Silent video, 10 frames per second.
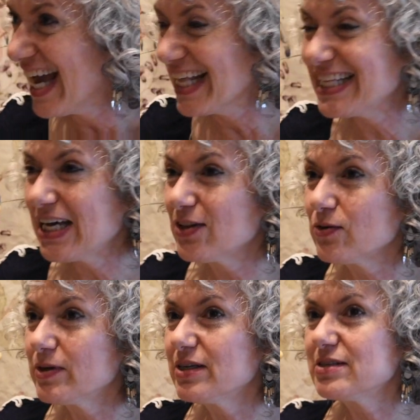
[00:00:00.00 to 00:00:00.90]
And the
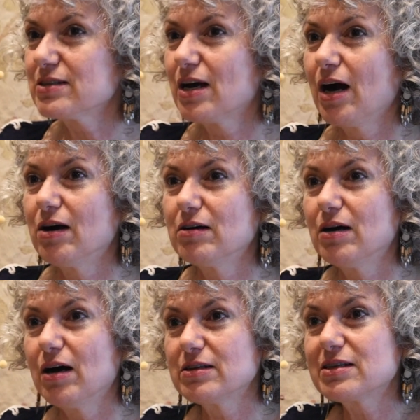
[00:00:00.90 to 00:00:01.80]
other is our
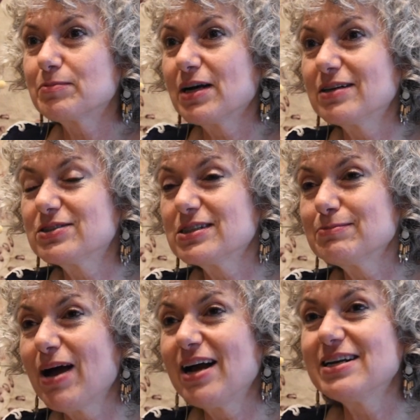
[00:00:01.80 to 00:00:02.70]

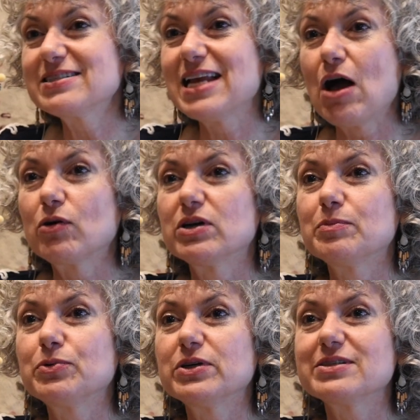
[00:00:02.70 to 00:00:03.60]
subconscious mind is now going to
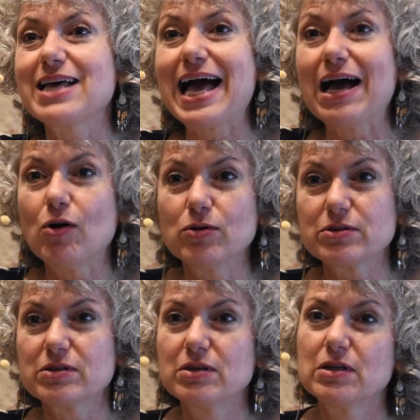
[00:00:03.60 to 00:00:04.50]
put us out